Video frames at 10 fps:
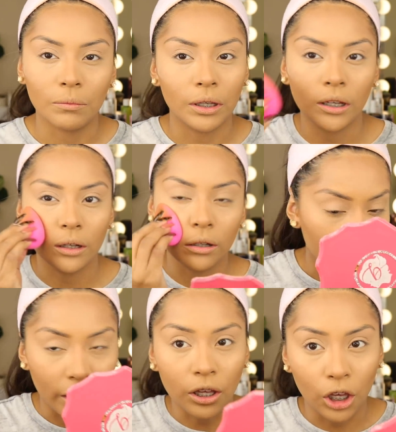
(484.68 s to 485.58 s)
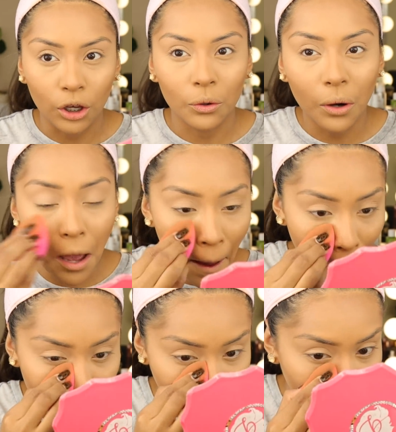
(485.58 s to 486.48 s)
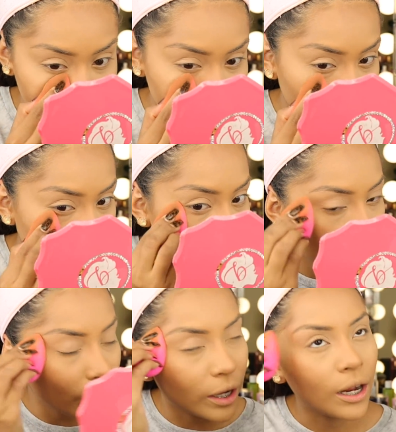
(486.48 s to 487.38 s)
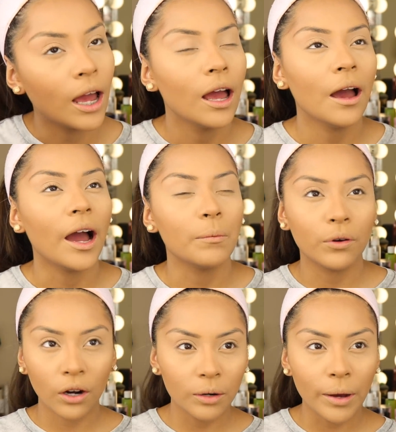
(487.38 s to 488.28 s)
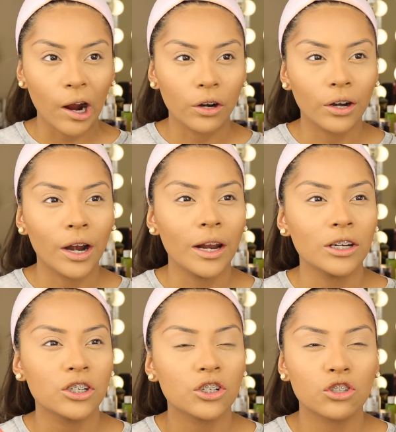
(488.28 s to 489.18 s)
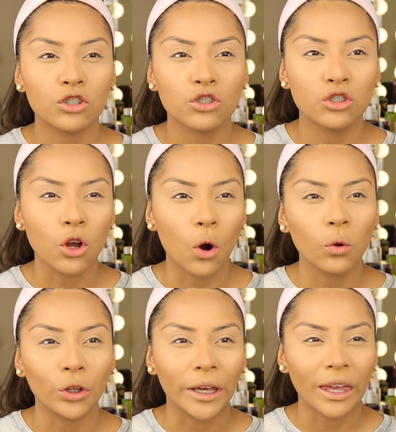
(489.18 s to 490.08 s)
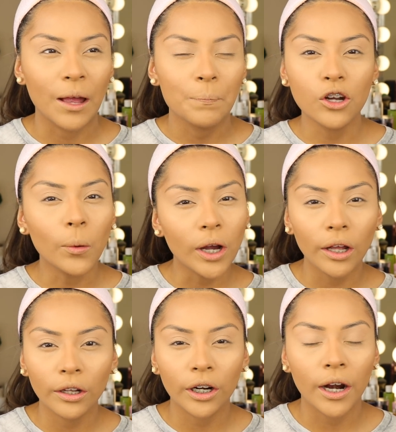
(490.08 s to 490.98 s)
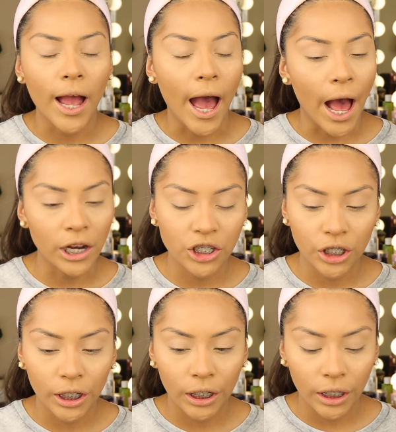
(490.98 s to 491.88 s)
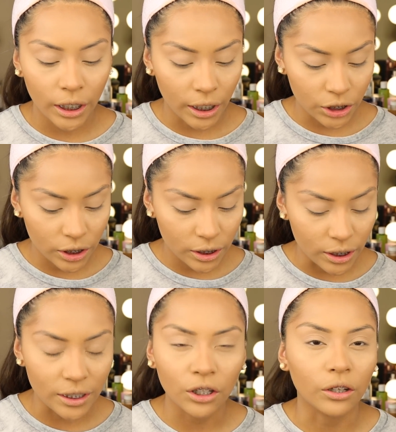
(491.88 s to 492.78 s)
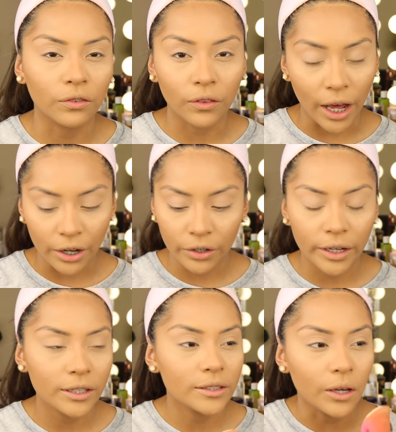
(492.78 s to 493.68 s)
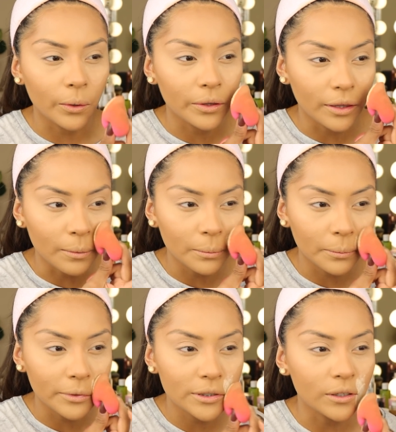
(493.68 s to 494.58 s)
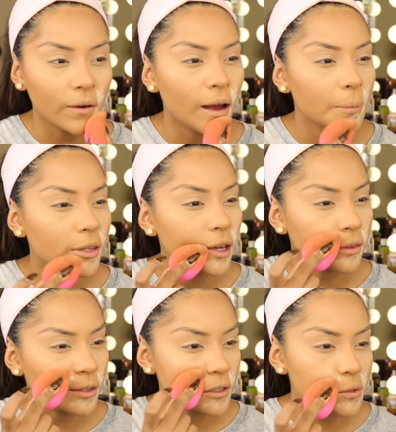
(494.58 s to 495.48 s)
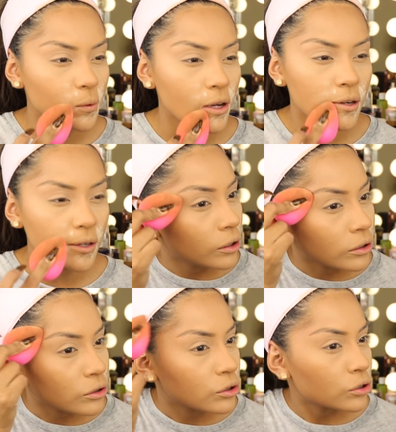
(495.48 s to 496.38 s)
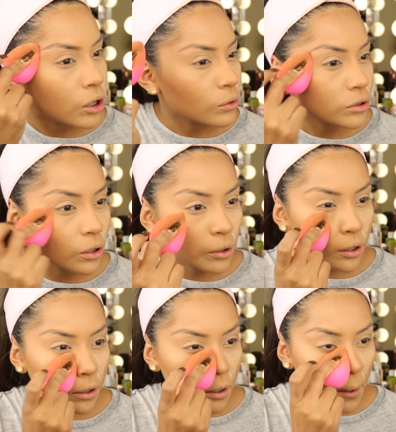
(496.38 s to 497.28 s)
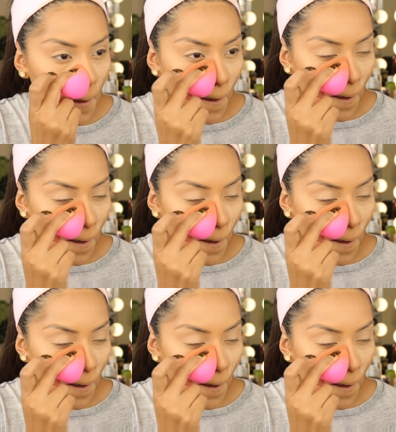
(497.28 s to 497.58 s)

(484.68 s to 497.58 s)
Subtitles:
I mean, thank you. Because I hate when I put on a powder and it just looks so, like, no color, ashy. It just doesn't look flattering. So I'm so happy that this one looks so good.